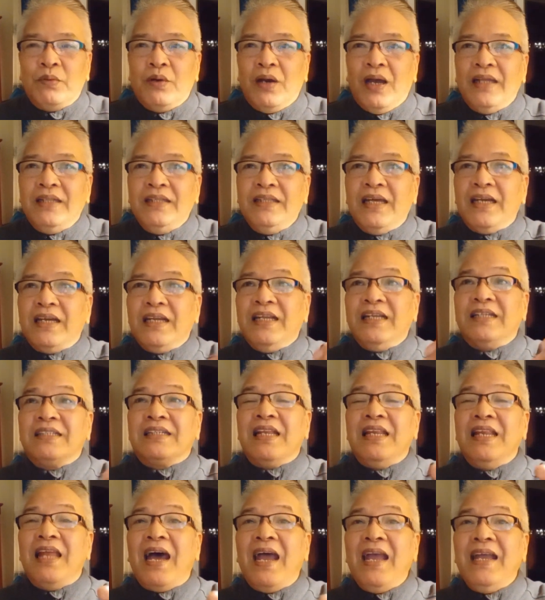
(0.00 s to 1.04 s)
And there is
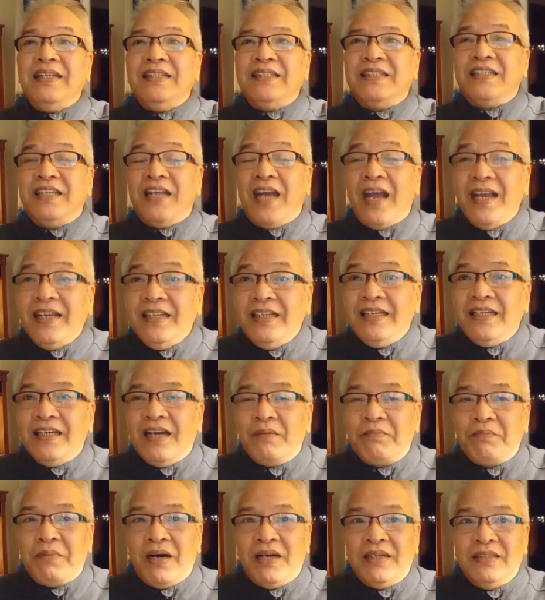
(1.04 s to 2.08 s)
light shining
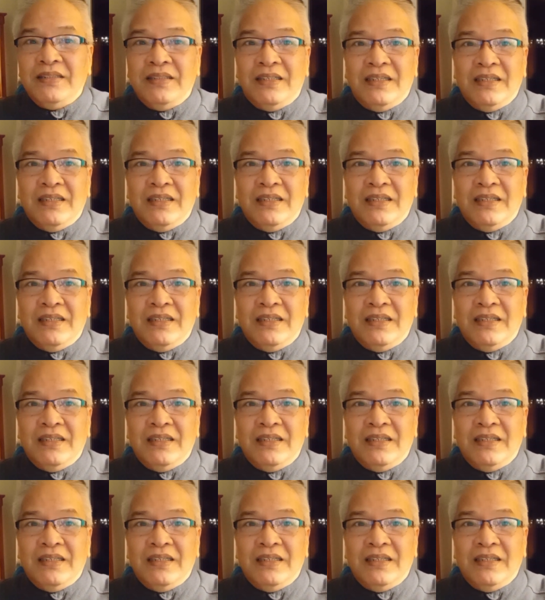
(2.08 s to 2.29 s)
upon,